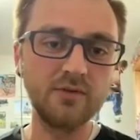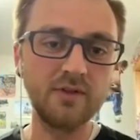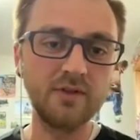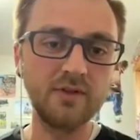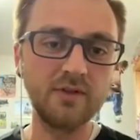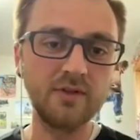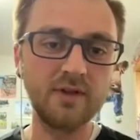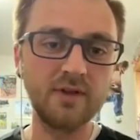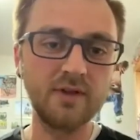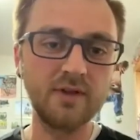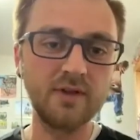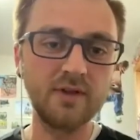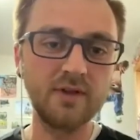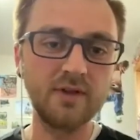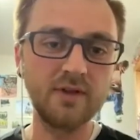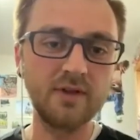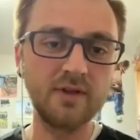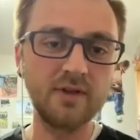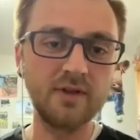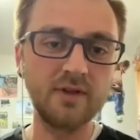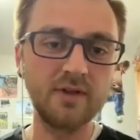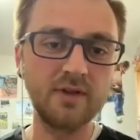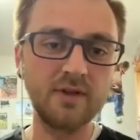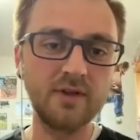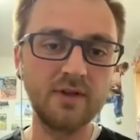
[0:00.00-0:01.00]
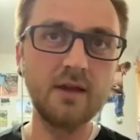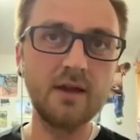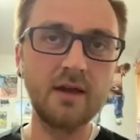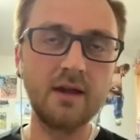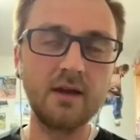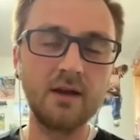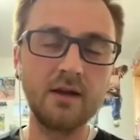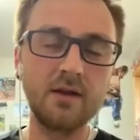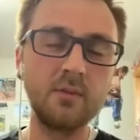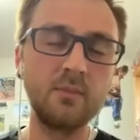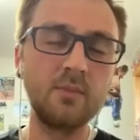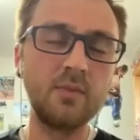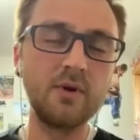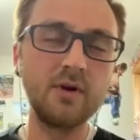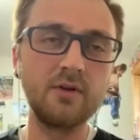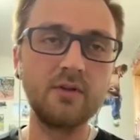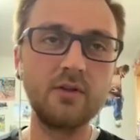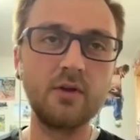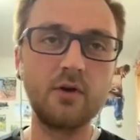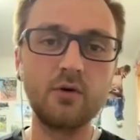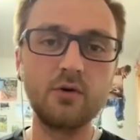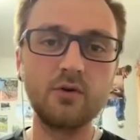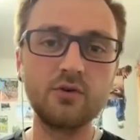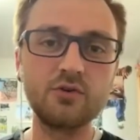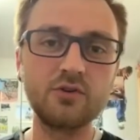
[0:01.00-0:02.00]
Like I always kind of compare
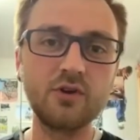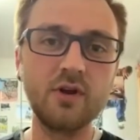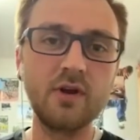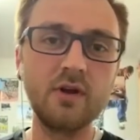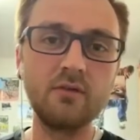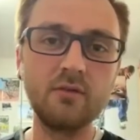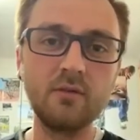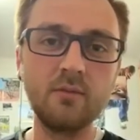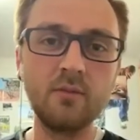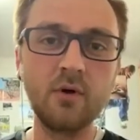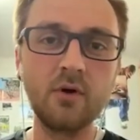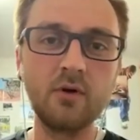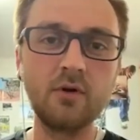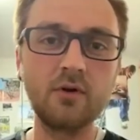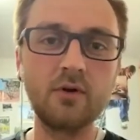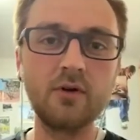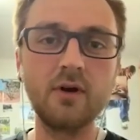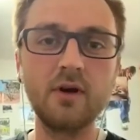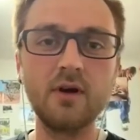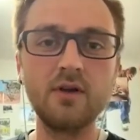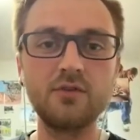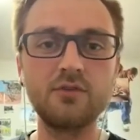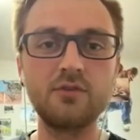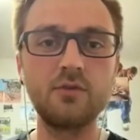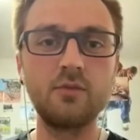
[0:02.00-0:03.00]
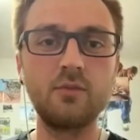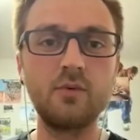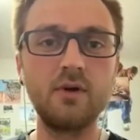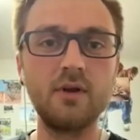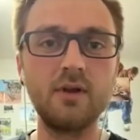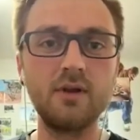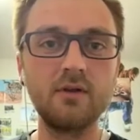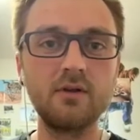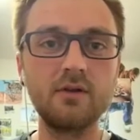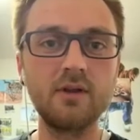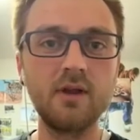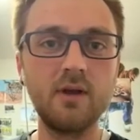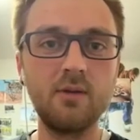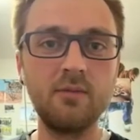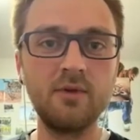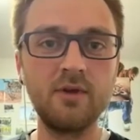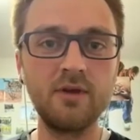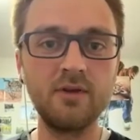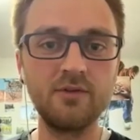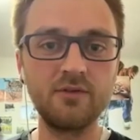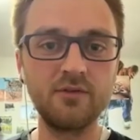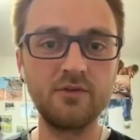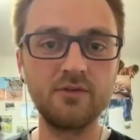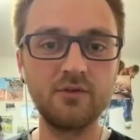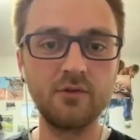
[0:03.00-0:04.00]
the whole shot of a motocross to what hill climbing is.
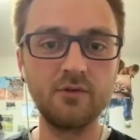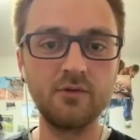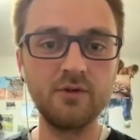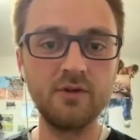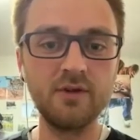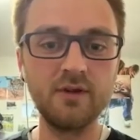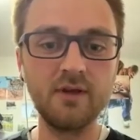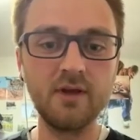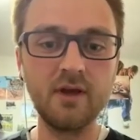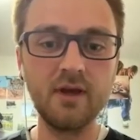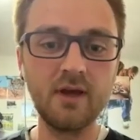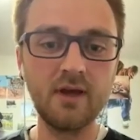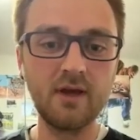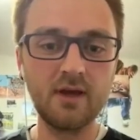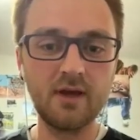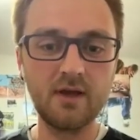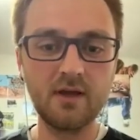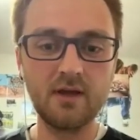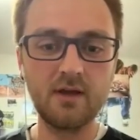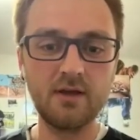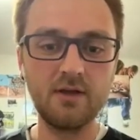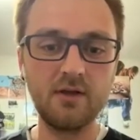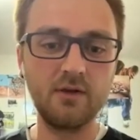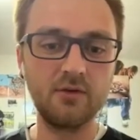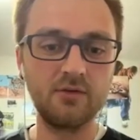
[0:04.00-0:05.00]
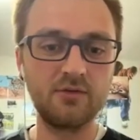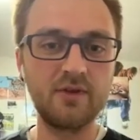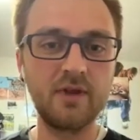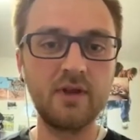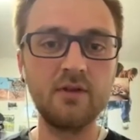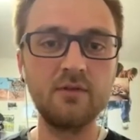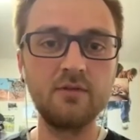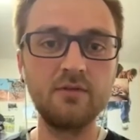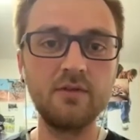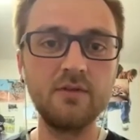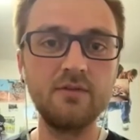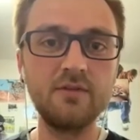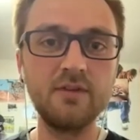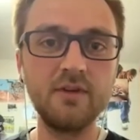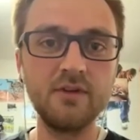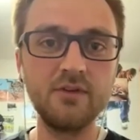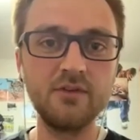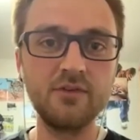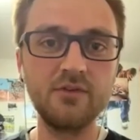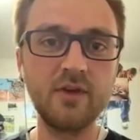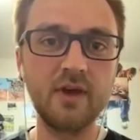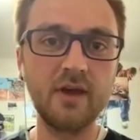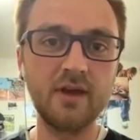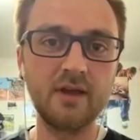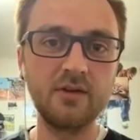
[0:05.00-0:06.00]
It's only 10 to 15
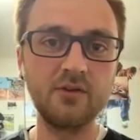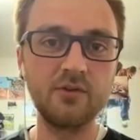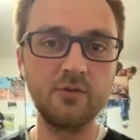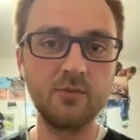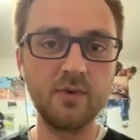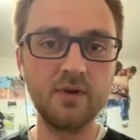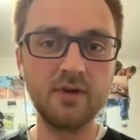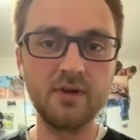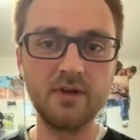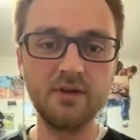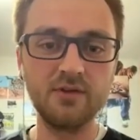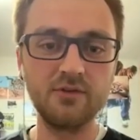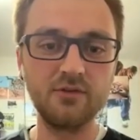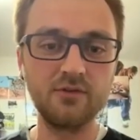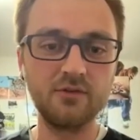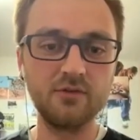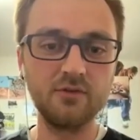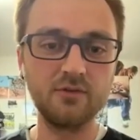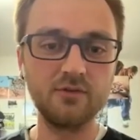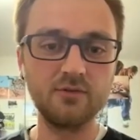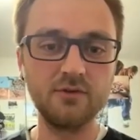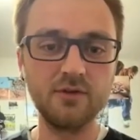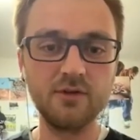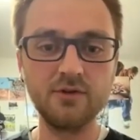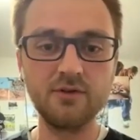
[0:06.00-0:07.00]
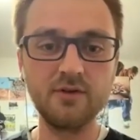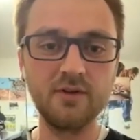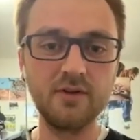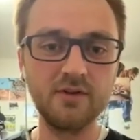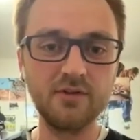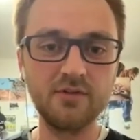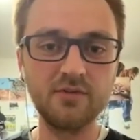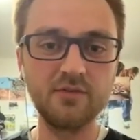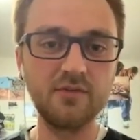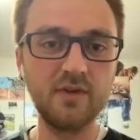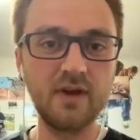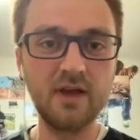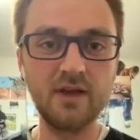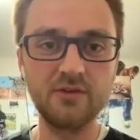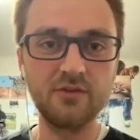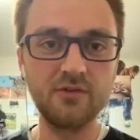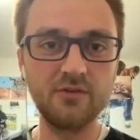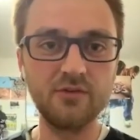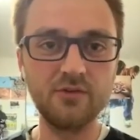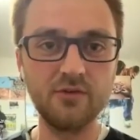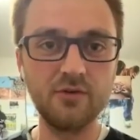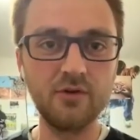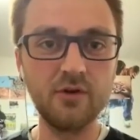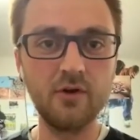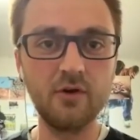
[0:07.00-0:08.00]
seconds, but it's literally as fast as
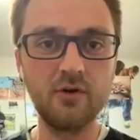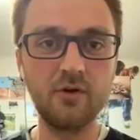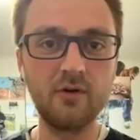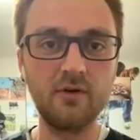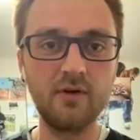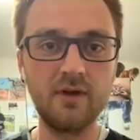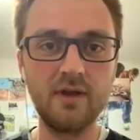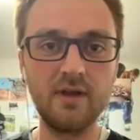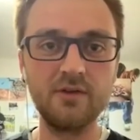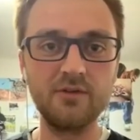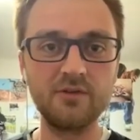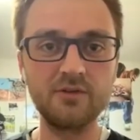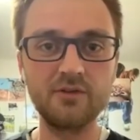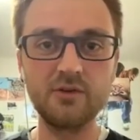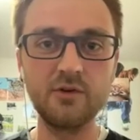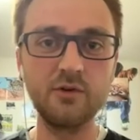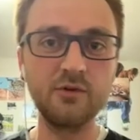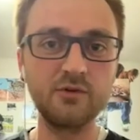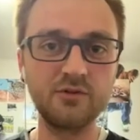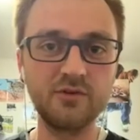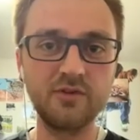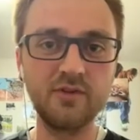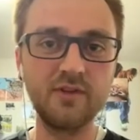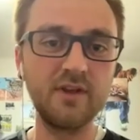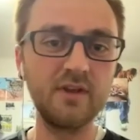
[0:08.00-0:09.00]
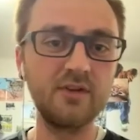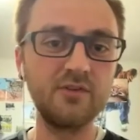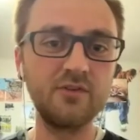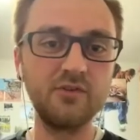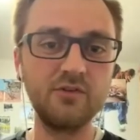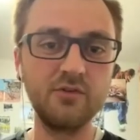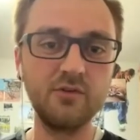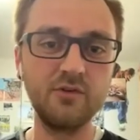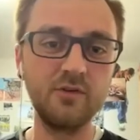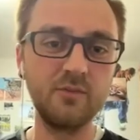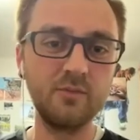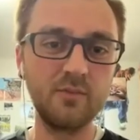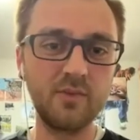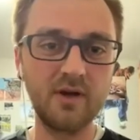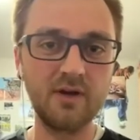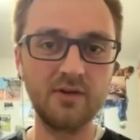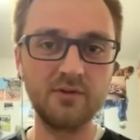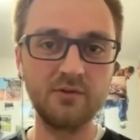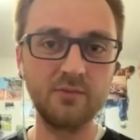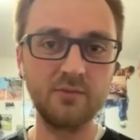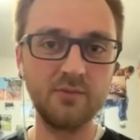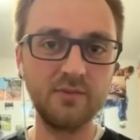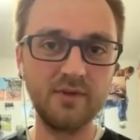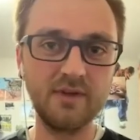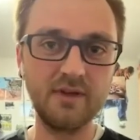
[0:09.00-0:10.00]
you go and as close to the edge as you can
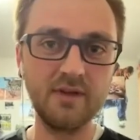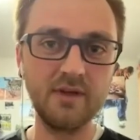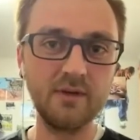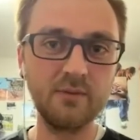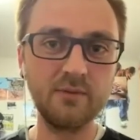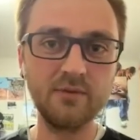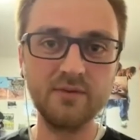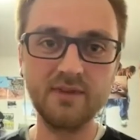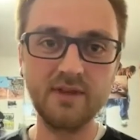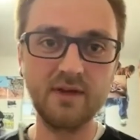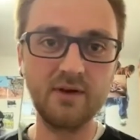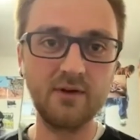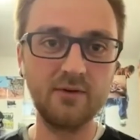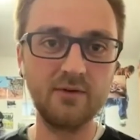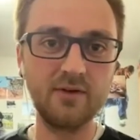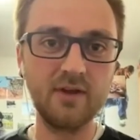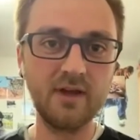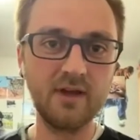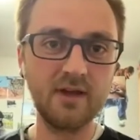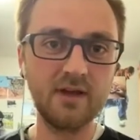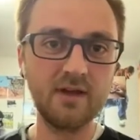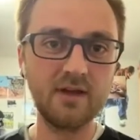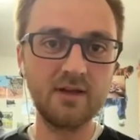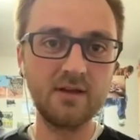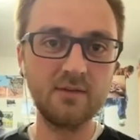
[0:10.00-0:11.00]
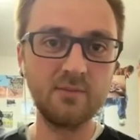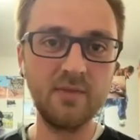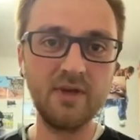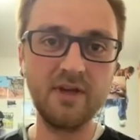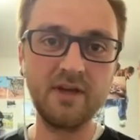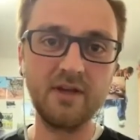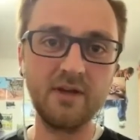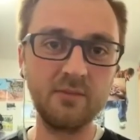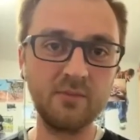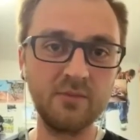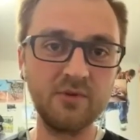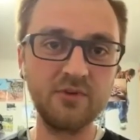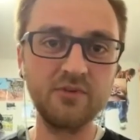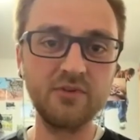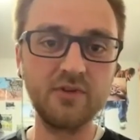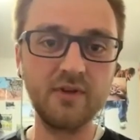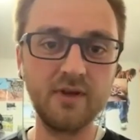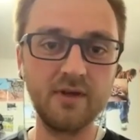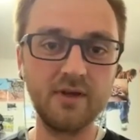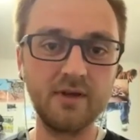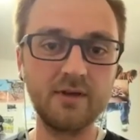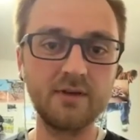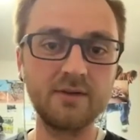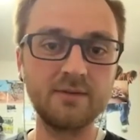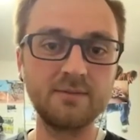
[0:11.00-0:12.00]
possibly get without making a
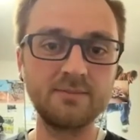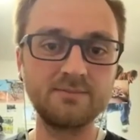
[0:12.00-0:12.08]
mistake.